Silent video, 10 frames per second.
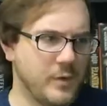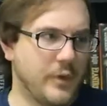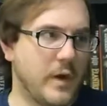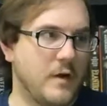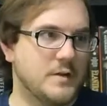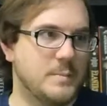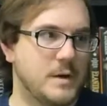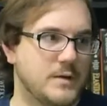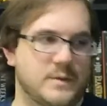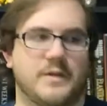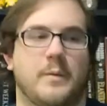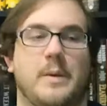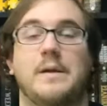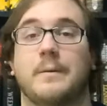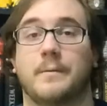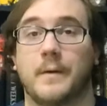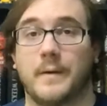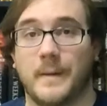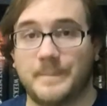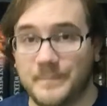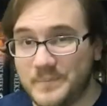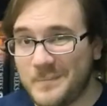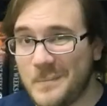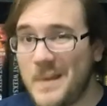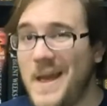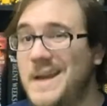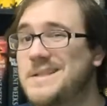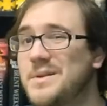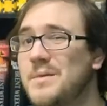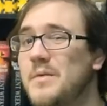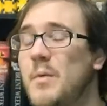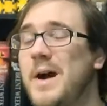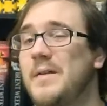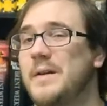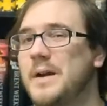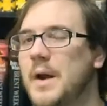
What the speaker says: or the Guards books, whichever way you refer to them. I still have a while to